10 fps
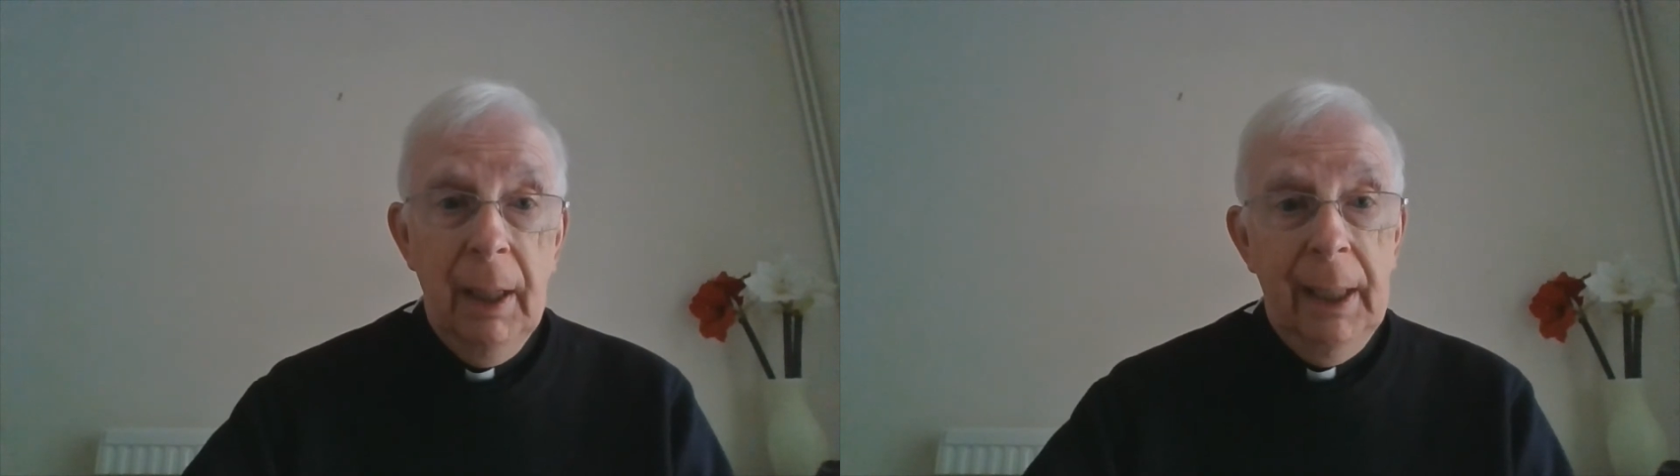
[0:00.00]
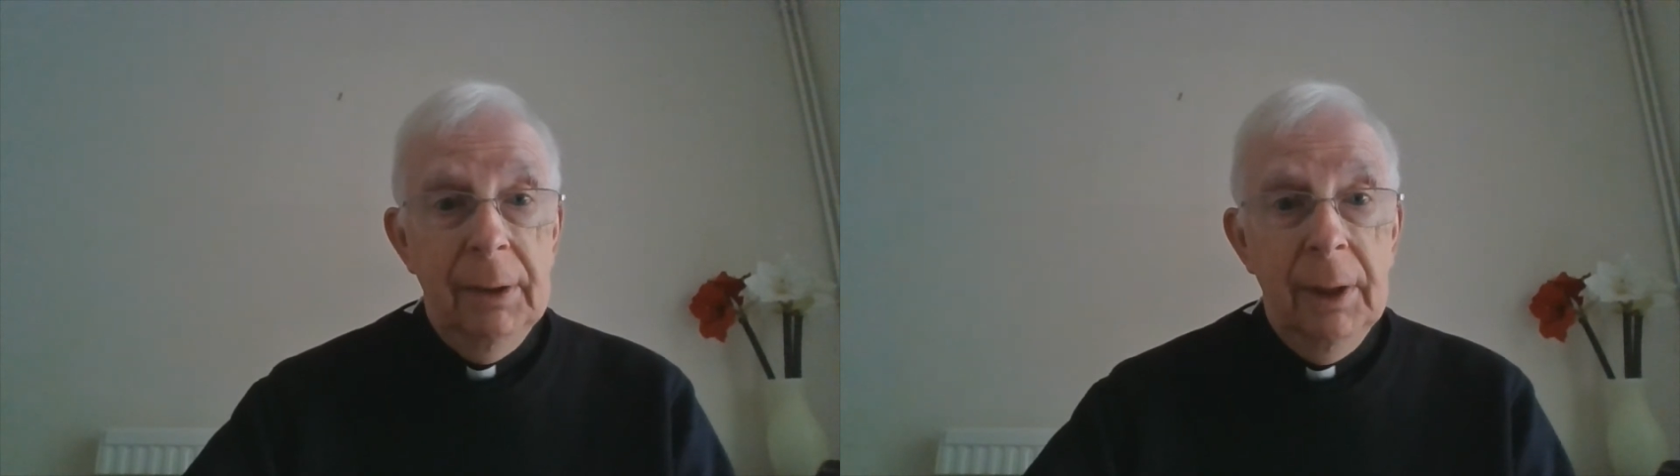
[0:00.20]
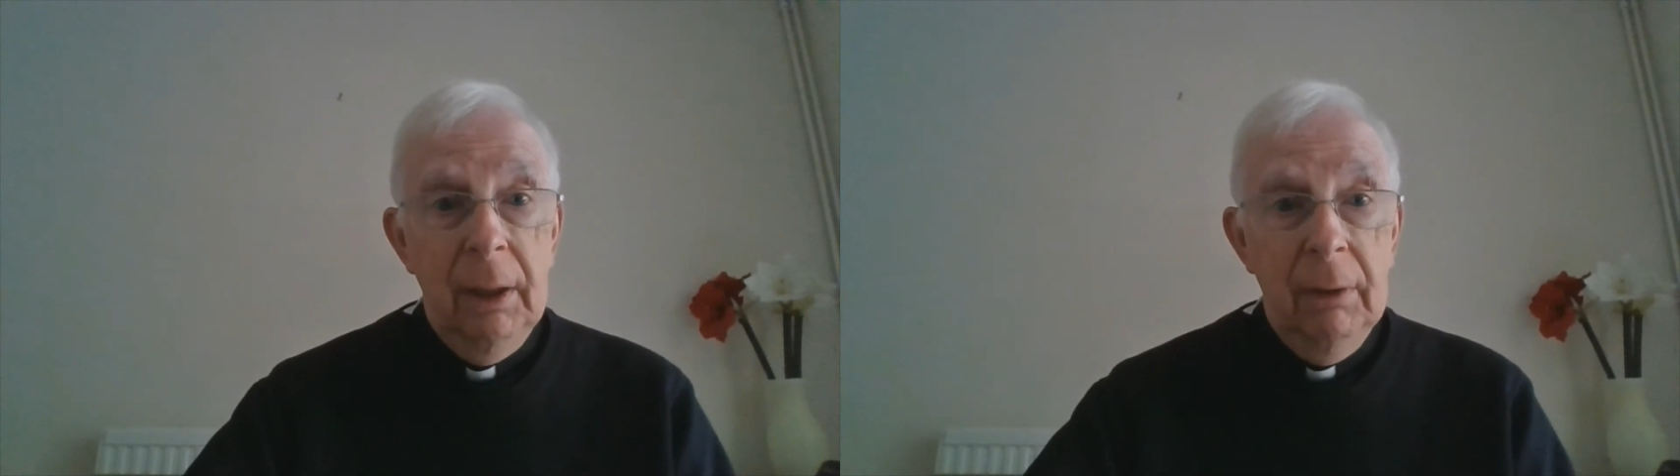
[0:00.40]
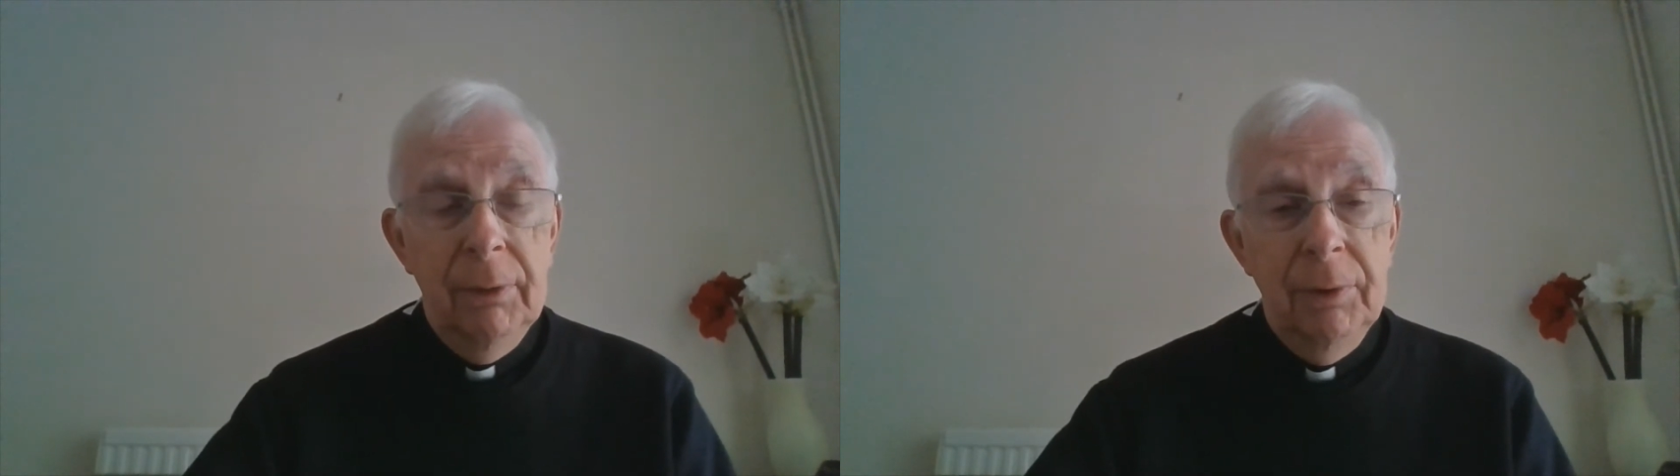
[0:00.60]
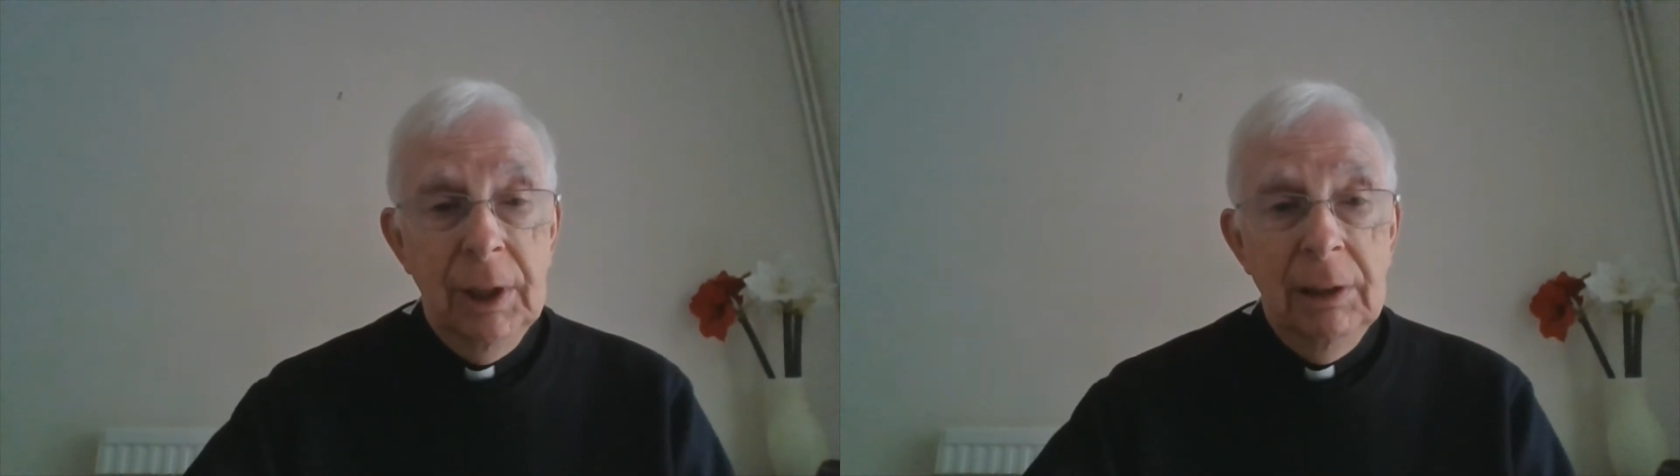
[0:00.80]
and the love
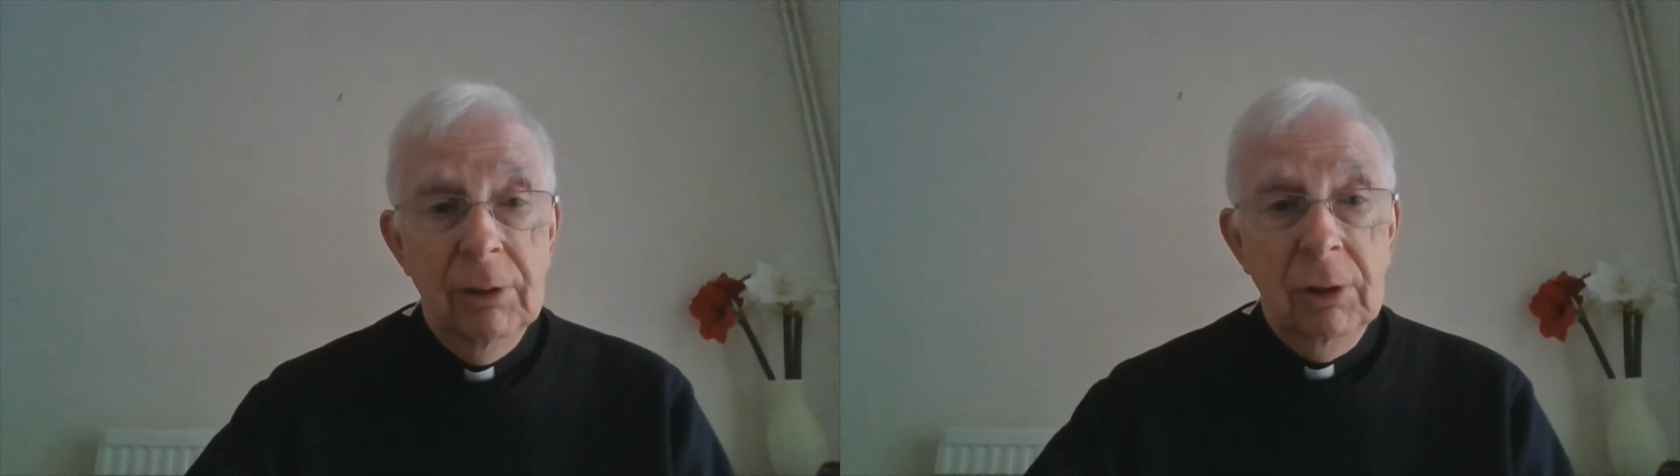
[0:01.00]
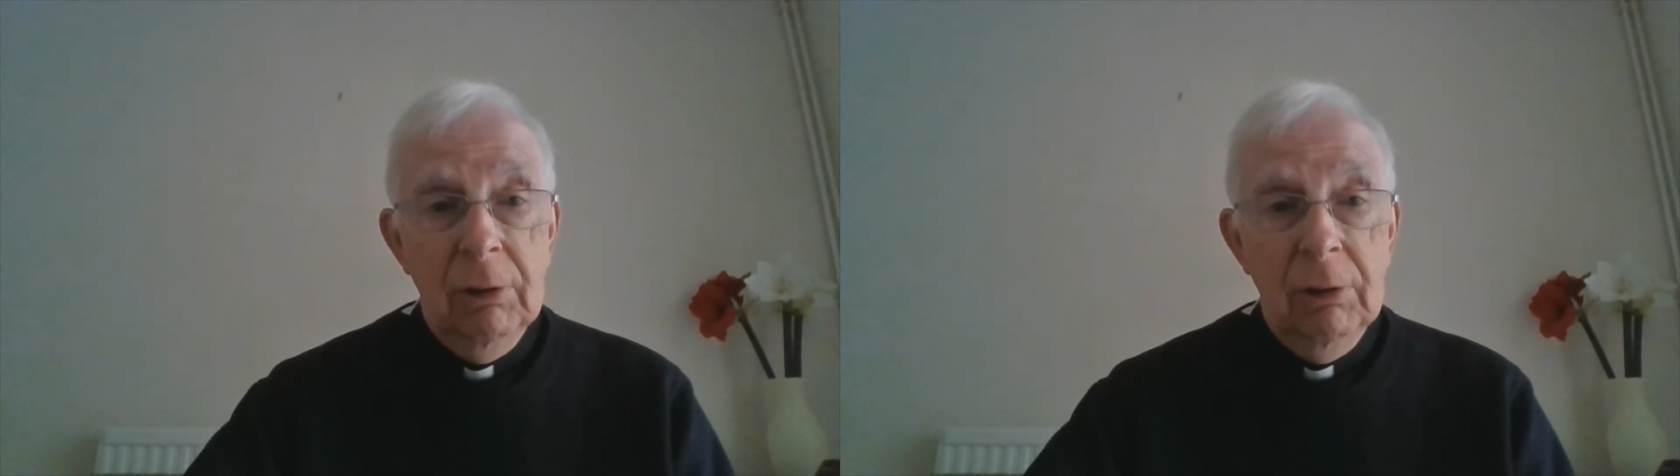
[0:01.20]
of Jesus